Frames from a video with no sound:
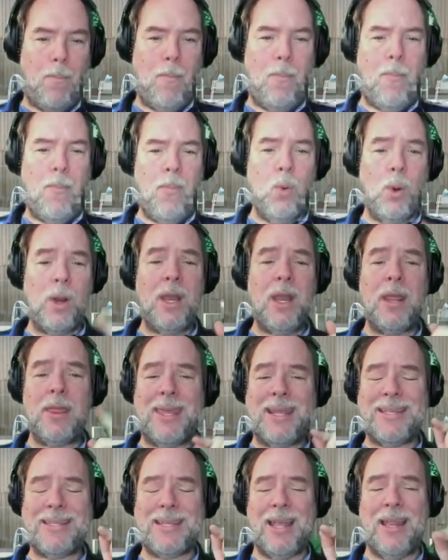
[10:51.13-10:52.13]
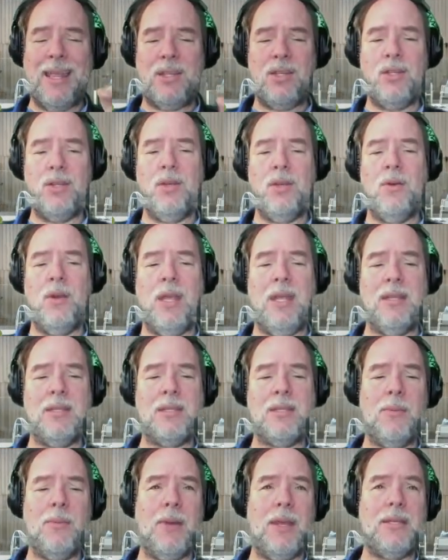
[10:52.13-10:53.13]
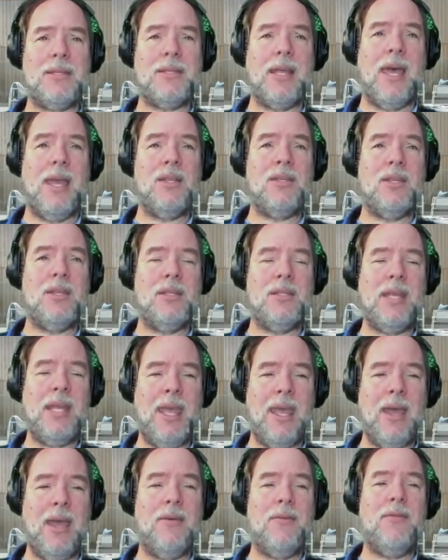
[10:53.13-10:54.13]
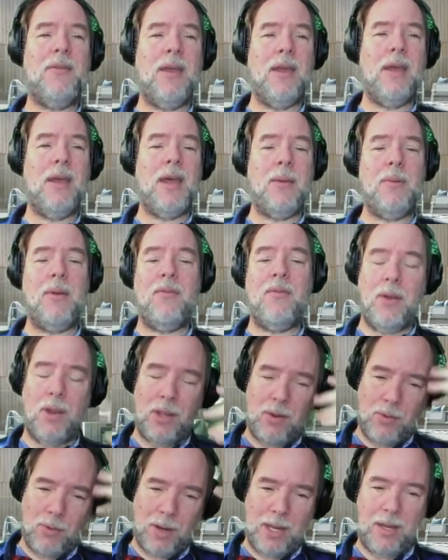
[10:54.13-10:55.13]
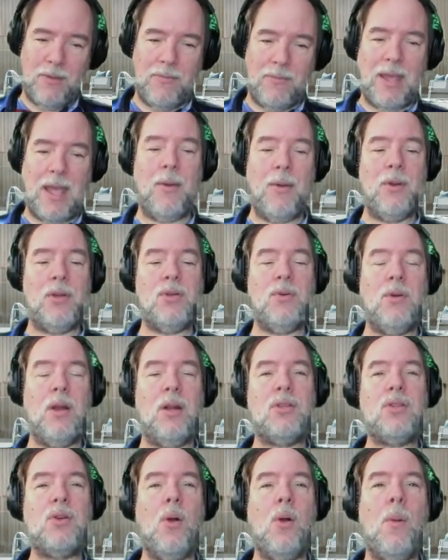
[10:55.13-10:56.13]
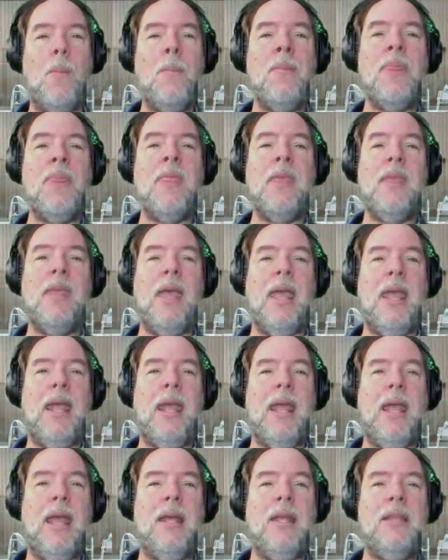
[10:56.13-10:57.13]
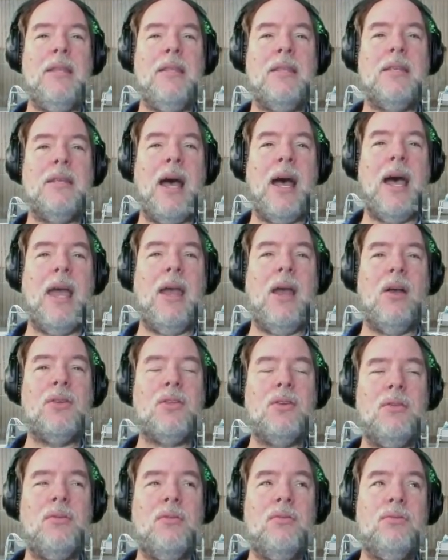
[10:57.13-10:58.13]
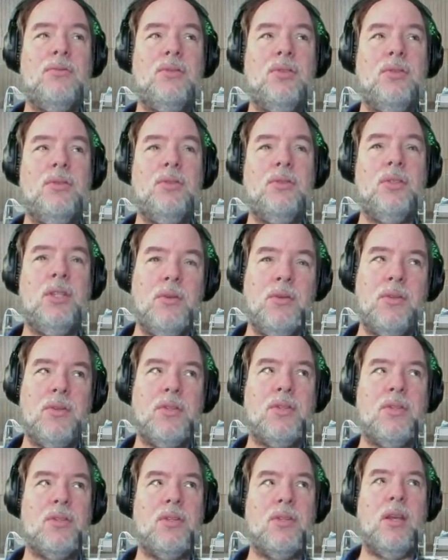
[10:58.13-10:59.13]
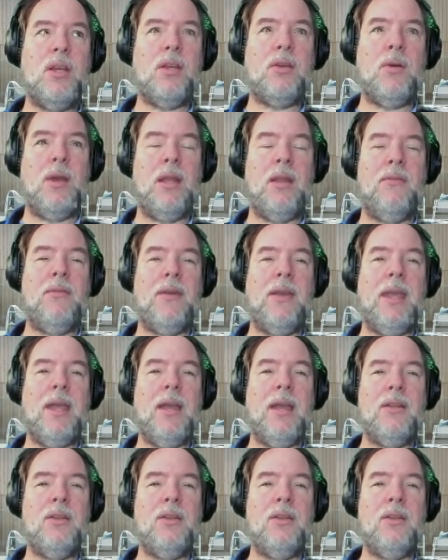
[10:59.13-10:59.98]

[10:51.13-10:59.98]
one of the things I like to do in some of my slides is have, I'm a very creative guy. I went to an art school. And I also do use creative AI to